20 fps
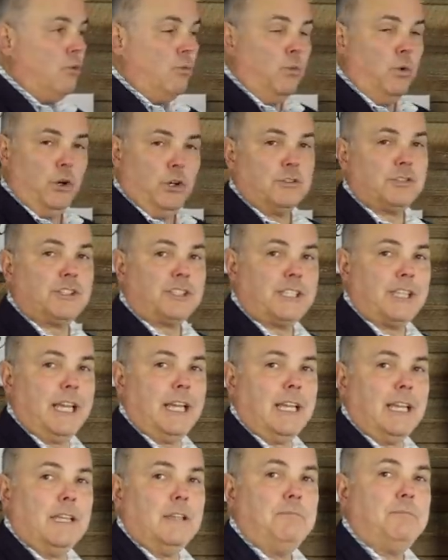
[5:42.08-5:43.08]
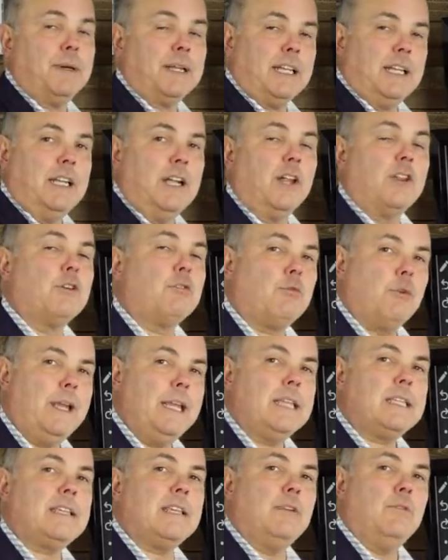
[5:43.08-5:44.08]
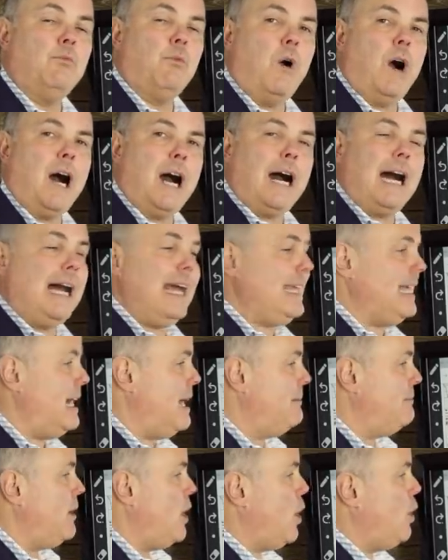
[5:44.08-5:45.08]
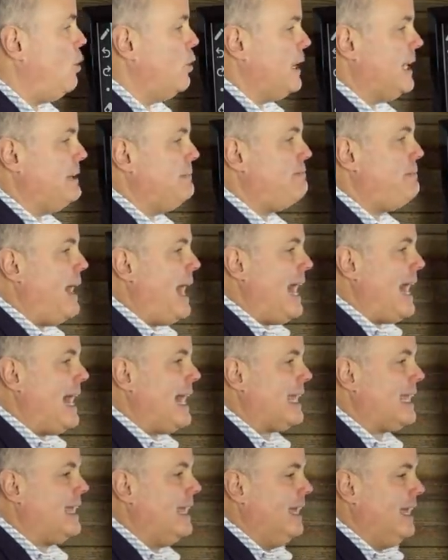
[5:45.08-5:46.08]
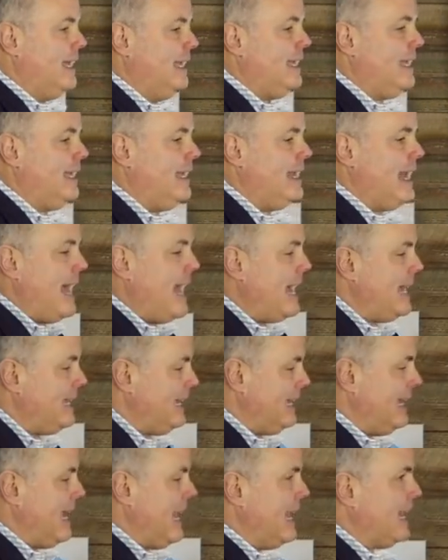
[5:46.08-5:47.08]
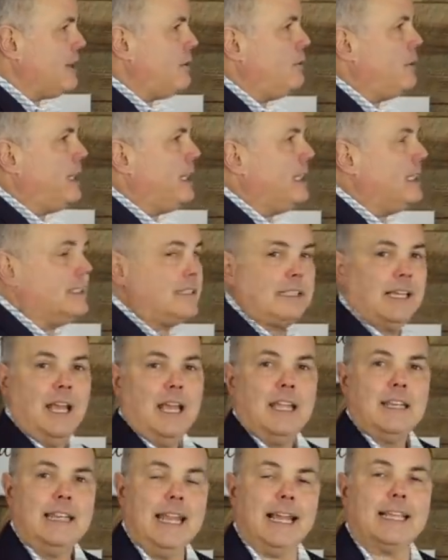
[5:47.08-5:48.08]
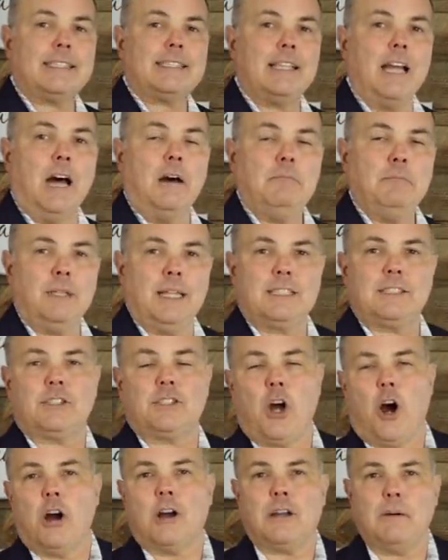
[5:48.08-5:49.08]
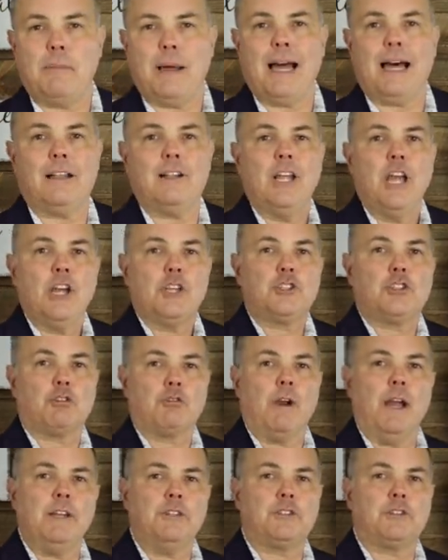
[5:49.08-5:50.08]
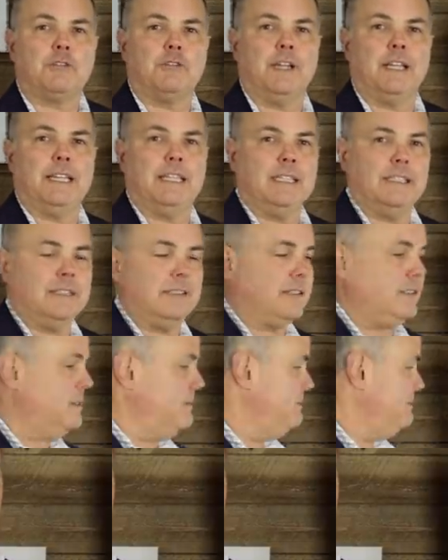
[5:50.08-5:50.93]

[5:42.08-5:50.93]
We'll see, but another reason why I'm holding back in adding equities. Next up, let's talk about treasuries.